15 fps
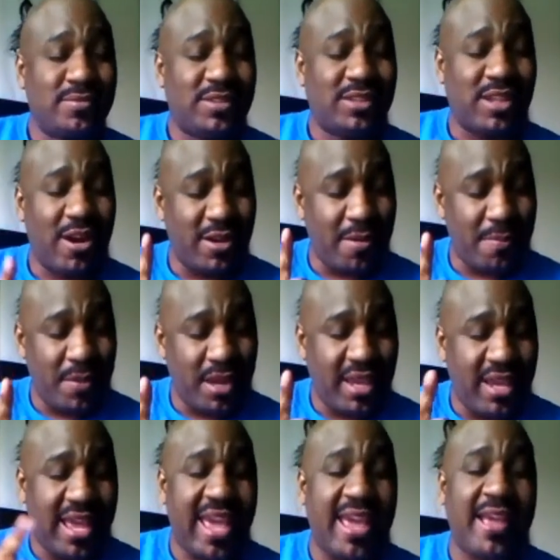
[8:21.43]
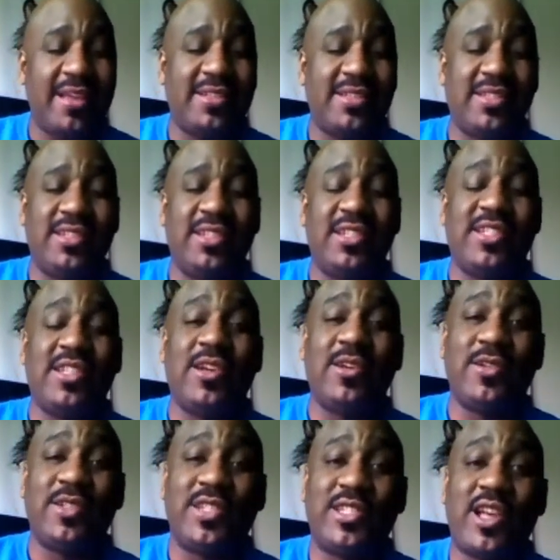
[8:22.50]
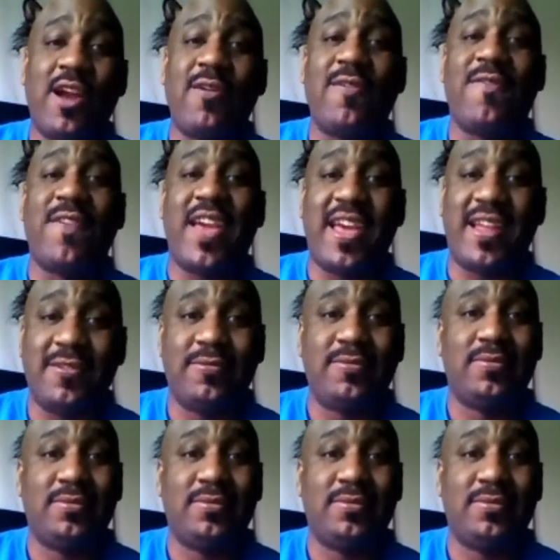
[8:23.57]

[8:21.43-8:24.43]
Starting to be a Antonio Cesaro fan.